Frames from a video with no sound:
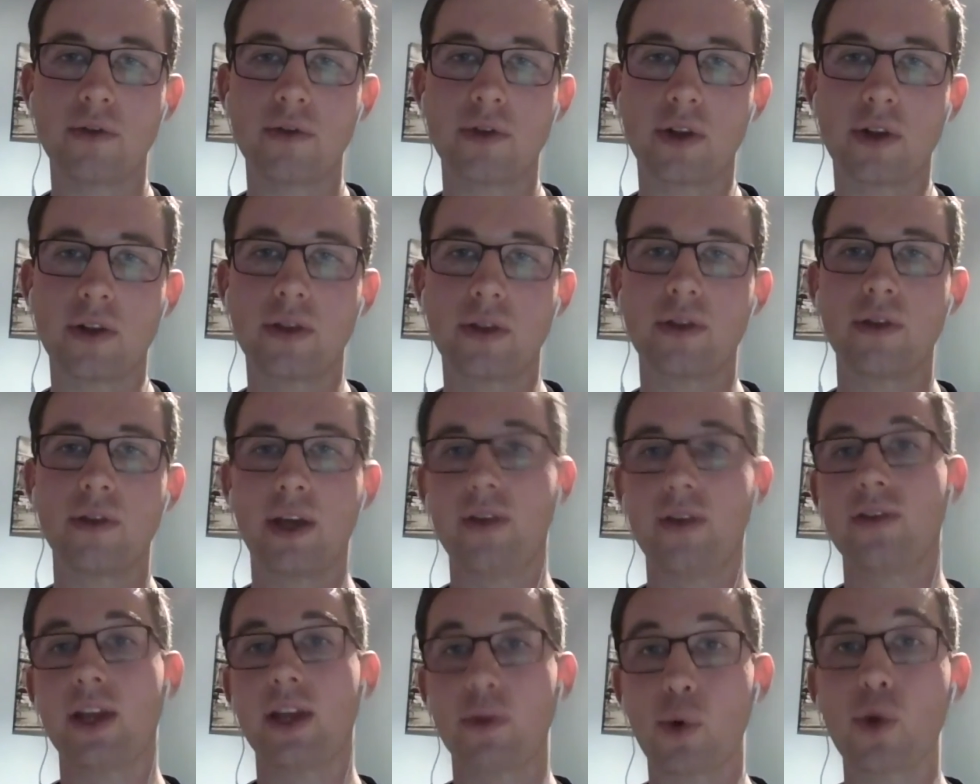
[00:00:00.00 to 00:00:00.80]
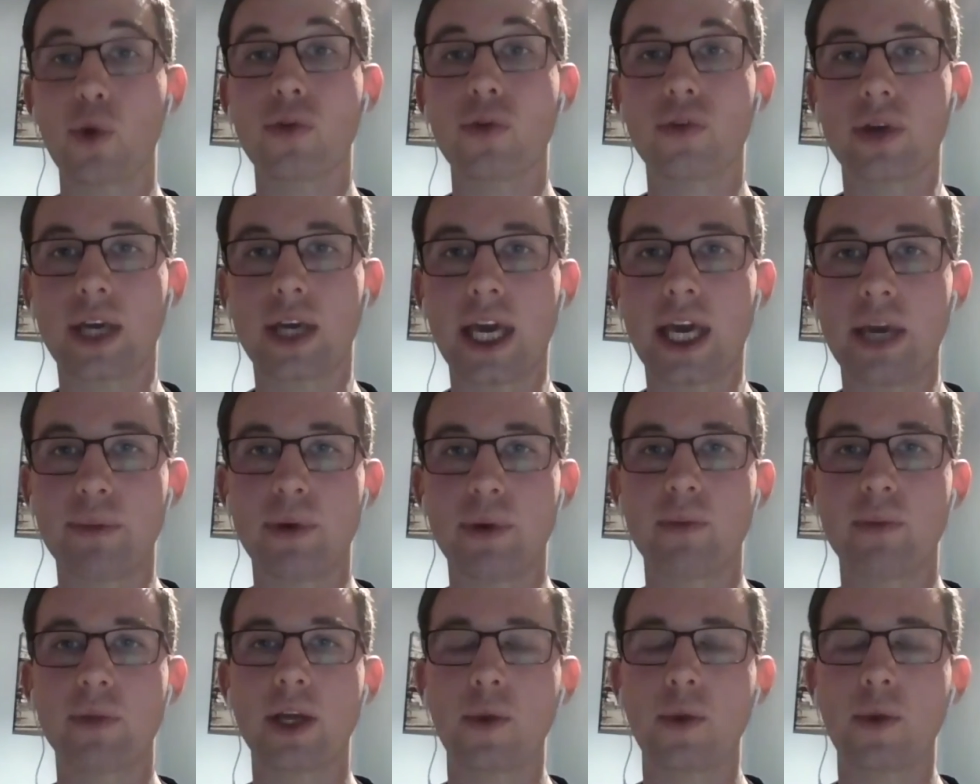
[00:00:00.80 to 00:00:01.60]
that if they want to keep
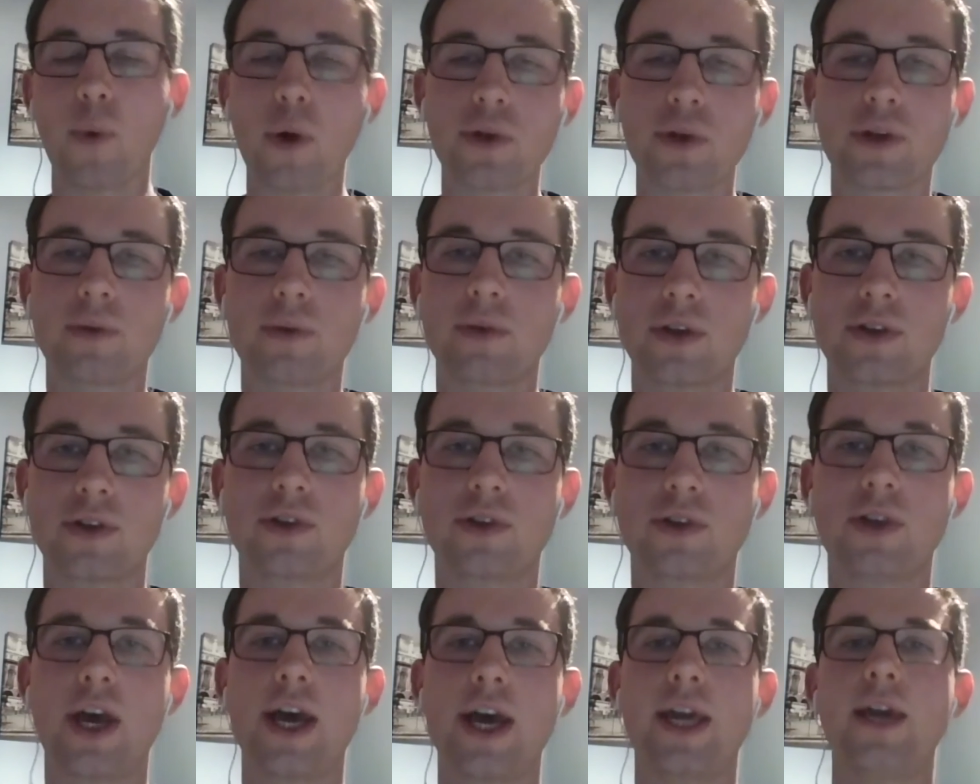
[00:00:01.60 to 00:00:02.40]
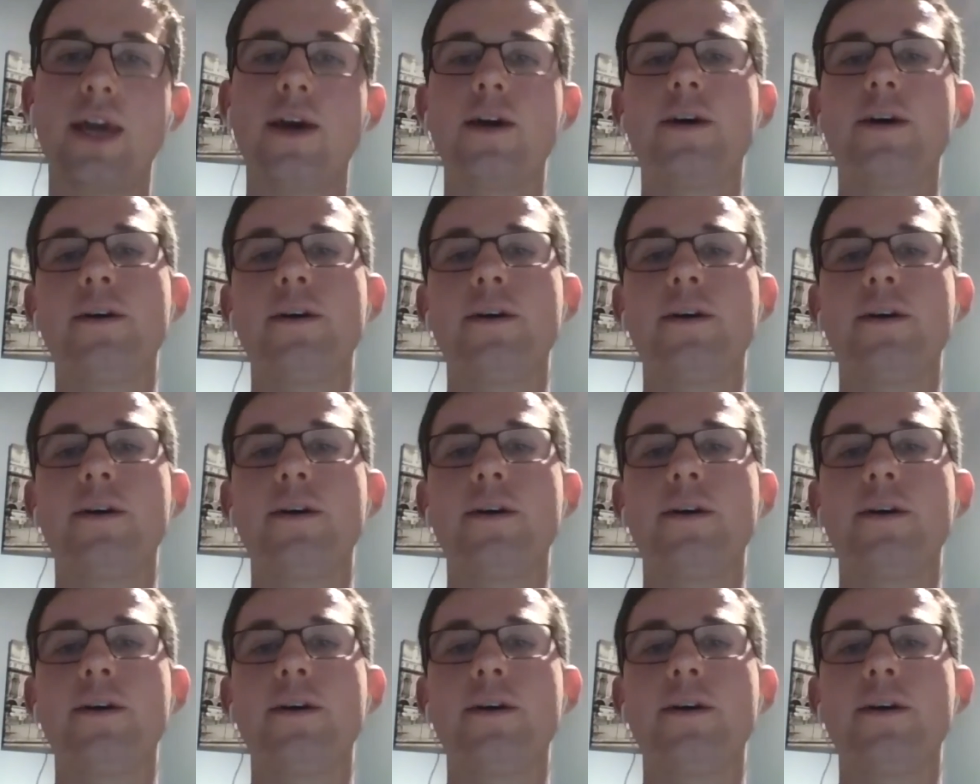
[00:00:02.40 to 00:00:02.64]
him, they want him to stay,